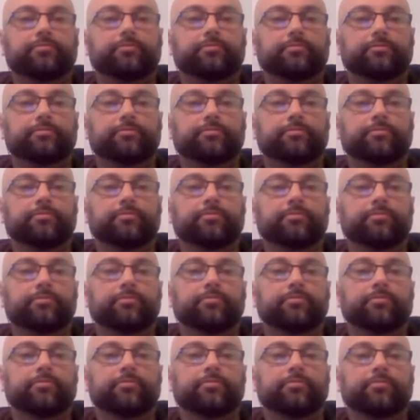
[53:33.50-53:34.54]

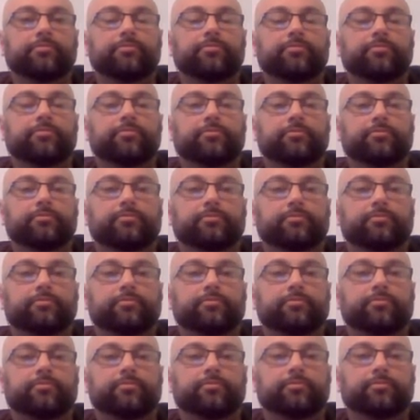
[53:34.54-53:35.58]

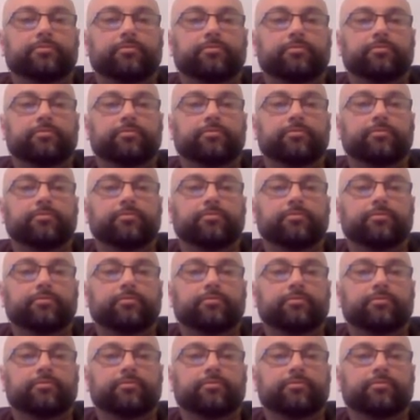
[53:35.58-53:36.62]

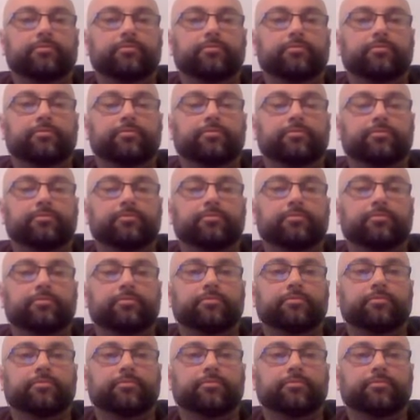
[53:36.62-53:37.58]
This person isn't speaking.